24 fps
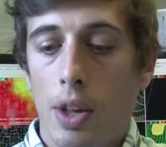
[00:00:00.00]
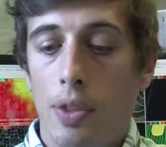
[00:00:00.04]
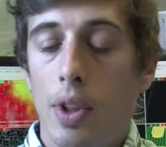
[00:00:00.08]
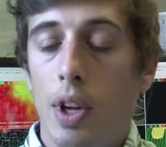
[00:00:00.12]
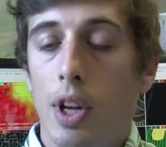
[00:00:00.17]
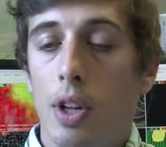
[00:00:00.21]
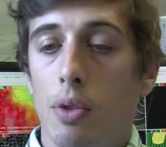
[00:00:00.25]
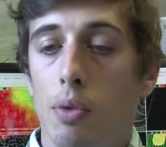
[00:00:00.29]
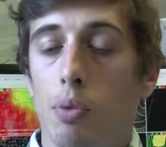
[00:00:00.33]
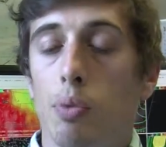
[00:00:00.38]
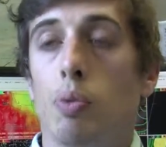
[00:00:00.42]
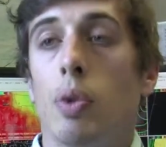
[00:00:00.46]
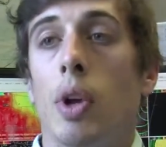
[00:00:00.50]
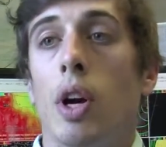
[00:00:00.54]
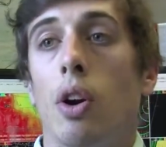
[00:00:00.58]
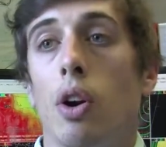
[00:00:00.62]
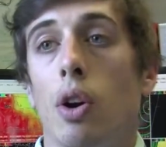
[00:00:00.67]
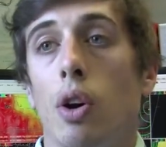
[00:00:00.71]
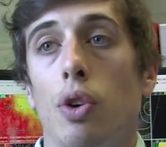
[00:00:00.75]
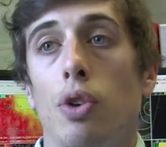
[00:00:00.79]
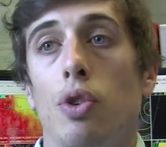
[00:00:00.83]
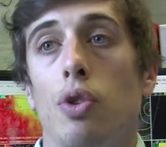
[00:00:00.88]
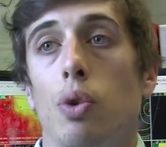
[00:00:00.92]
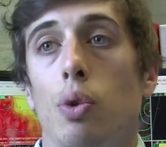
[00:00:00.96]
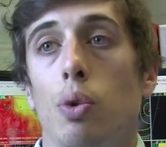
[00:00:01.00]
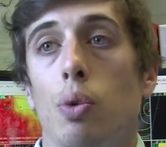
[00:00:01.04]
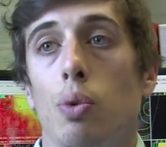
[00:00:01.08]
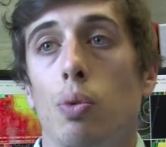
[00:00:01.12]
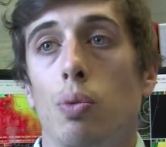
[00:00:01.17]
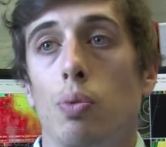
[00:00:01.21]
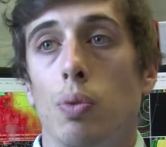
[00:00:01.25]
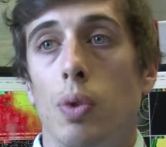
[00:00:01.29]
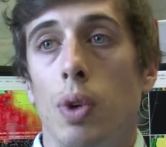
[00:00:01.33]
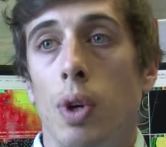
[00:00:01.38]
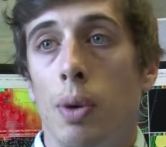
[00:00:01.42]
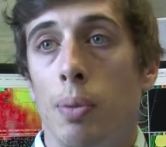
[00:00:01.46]
And that, that also
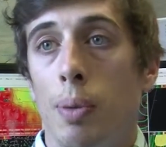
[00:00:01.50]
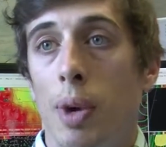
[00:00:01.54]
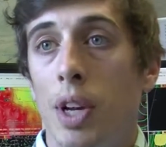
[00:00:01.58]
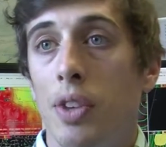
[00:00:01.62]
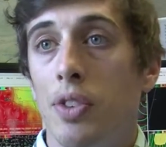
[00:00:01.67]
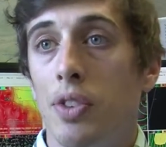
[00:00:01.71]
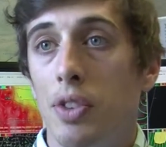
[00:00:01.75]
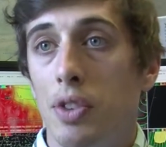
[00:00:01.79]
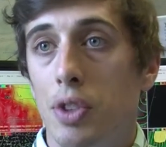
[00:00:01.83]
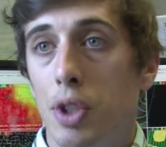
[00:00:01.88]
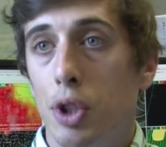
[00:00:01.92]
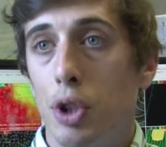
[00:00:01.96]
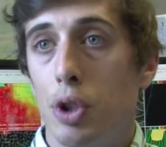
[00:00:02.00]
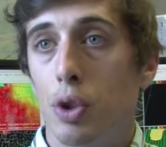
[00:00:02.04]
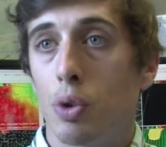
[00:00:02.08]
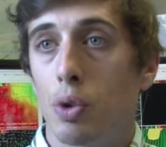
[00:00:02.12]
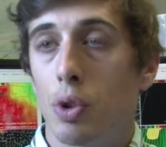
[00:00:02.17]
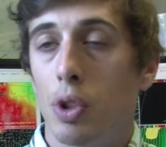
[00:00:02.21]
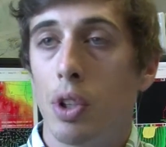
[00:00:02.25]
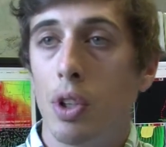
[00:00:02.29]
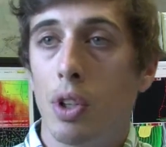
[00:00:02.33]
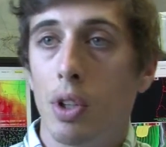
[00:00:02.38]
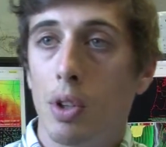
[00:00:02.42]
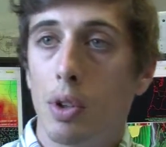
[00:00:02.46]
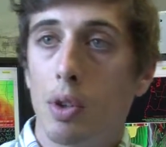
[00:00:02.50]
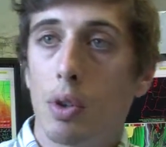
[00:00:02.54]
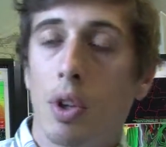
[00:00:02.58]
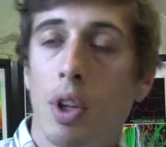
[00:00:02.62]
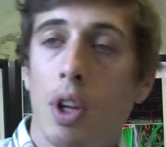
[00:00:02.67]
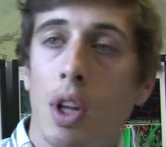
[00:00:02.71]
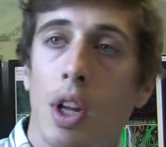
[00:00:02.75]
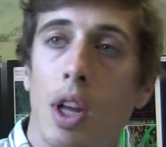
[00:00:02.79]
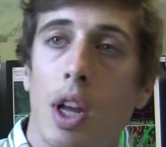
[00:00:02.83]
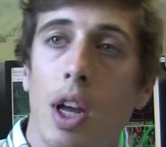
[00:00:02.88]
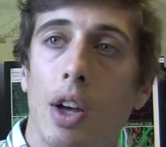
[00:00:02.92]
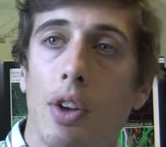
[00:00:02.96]
um, adds additional heat.
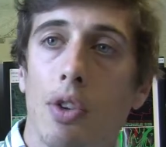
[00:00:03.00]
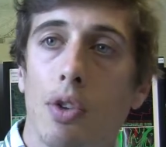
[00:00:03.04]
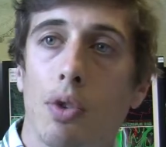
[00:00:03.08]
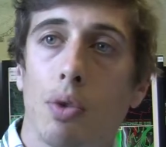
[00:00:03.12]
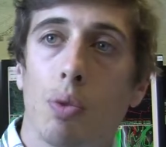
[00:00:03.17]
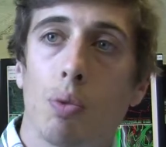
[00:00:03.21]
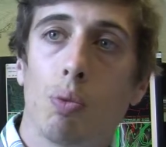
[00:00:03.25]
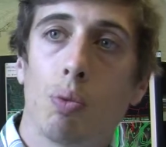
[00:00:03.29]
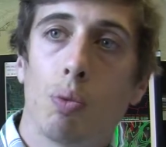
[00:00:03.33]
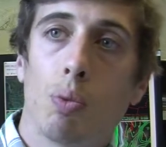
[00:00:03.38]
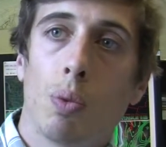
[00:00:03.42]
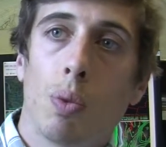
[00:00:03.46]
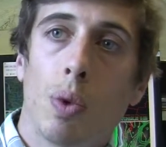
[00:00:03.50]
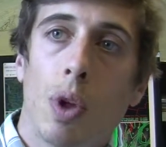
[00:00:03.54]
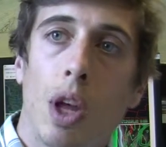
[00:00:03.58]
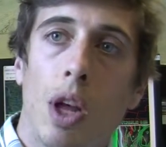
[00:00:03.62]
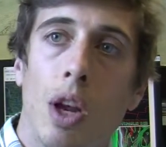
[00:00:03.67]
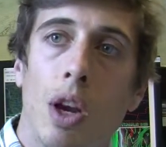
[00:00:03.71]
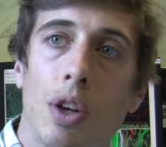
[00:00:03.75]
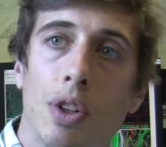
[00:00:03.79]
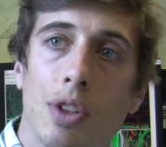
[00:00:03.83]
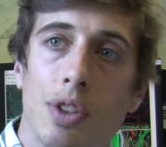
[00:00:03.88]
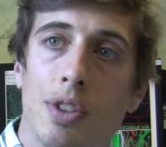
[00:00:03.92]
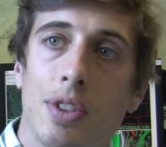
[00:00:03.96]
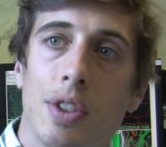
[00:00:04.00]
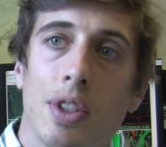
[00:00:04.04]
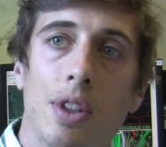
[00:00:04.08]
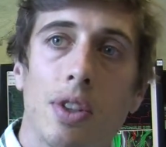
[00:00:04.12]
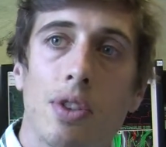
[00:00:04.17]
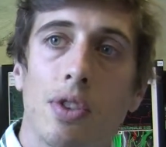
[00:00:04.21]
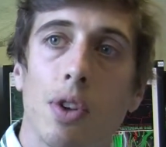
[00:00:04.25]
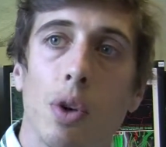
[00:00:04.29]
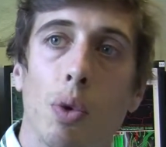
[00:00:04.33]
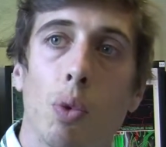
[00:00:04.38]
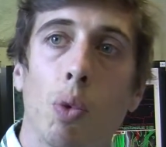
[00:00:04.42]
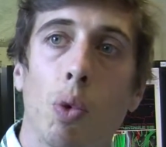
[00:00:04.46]
As air
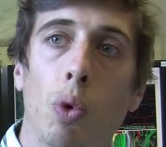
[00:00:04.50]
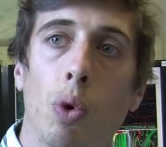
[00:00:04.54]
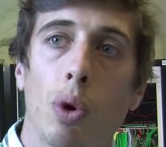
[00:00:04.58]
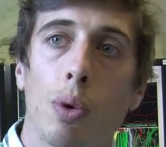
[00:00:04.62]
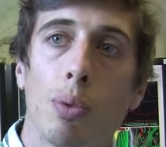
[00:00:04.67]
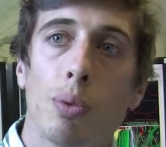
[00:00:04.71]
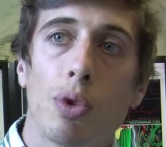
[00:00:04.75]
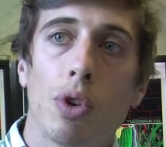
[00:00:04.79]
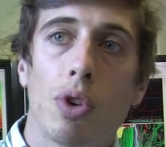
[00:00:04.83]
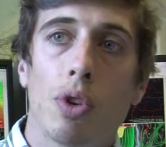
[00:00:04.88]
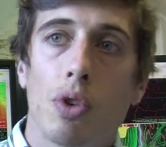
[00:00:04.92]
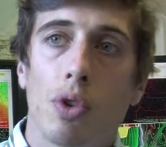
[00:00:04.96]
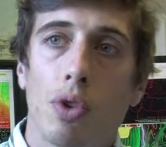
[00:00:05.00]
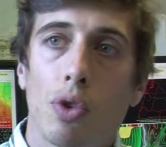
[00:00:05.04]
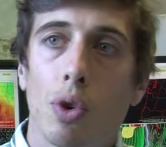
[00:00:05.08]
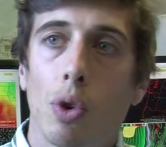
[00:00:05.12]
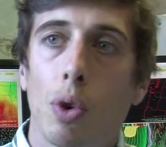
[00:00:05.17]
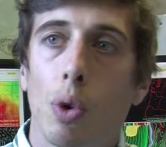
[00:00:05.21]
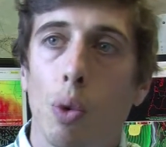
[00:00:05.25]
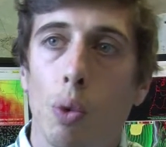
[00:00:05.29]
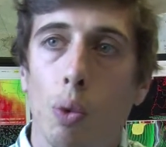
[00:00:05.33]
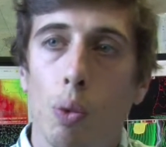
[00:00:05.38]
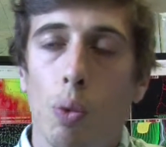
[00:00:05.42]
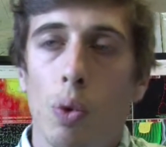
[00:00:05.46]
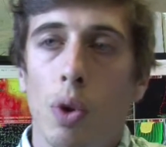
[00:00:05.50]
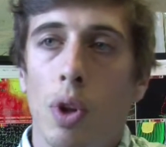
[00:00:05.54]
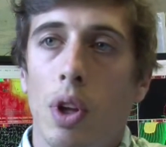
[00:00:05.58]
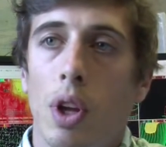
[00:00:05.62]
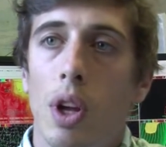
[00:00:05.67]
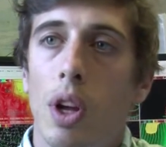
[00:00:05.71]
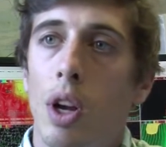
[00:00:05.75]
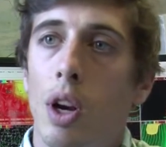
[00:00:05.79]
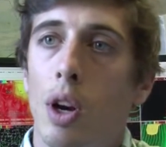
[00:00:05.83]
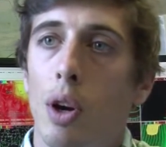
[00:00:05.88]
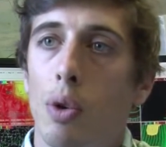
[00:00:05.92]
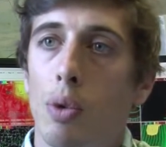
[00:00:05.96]
sinks, it warms. So
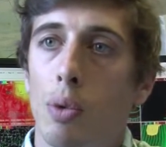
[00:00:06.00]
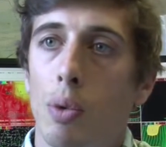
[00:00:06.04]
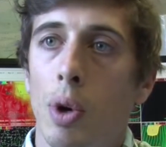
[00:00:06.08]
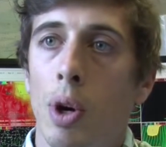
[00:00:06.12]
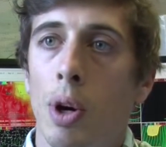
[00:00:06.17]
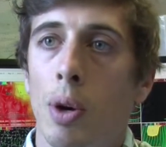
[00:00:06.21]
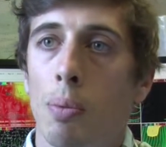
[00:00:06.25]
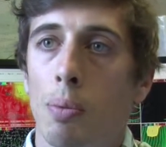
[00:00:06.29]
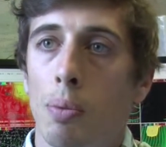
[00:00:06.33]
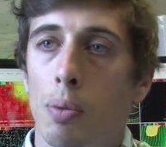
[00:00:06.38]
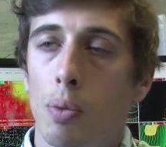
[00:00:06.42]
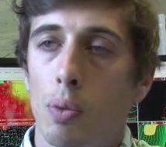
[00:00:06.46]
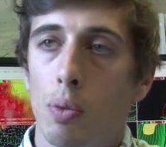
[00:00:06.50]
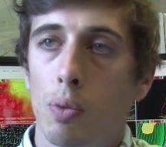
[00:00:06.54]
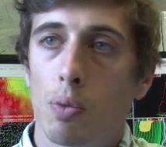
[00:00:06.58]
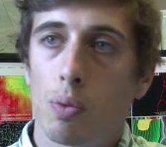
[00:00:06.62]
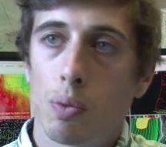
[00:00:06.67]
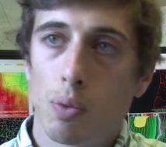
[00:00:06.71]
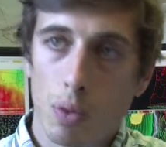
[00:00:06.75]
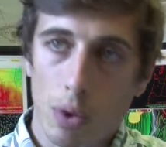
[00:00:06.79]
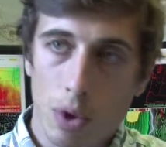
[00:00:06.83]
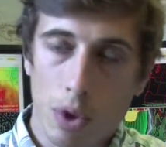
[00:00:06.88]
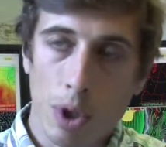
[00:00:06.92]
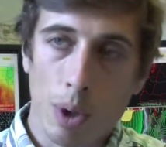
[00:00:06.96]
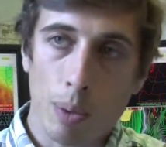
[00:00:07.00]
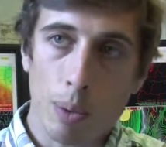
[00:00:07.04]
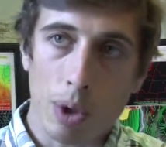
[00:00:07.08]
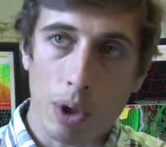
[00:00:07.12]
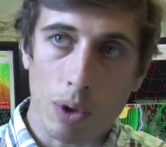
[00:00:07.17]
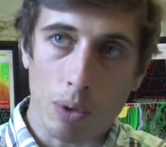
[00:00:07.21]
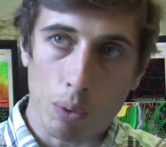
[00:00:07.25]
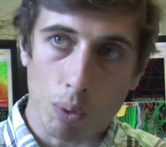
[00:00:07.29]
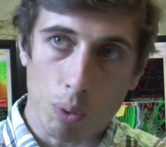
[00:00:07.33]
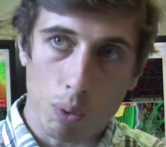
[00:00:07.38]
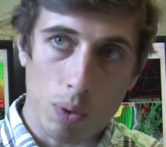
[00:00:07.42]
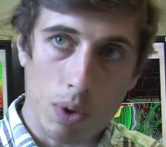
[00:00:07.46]
air um,
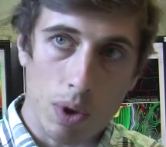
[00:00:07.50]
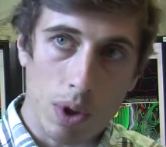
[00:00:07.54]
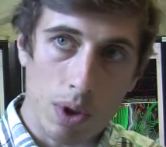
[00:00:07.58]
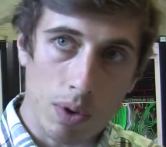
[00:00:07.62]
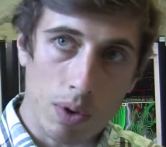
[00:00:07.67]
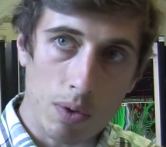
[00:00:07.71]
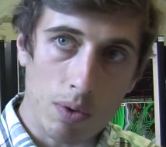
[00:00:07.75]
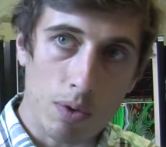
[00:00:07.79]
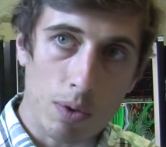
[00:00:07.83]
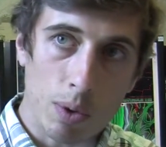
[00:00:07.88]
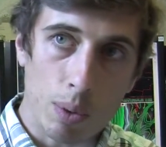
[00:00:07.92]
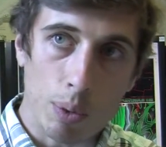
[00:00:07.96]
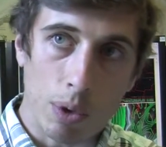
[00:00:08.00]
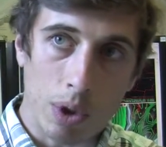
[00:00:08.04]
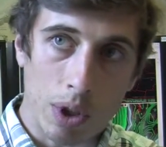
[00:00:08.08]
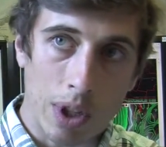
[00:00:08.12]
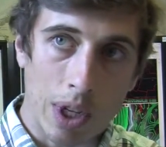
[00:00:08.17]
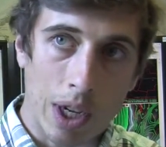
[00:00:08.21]
coming from the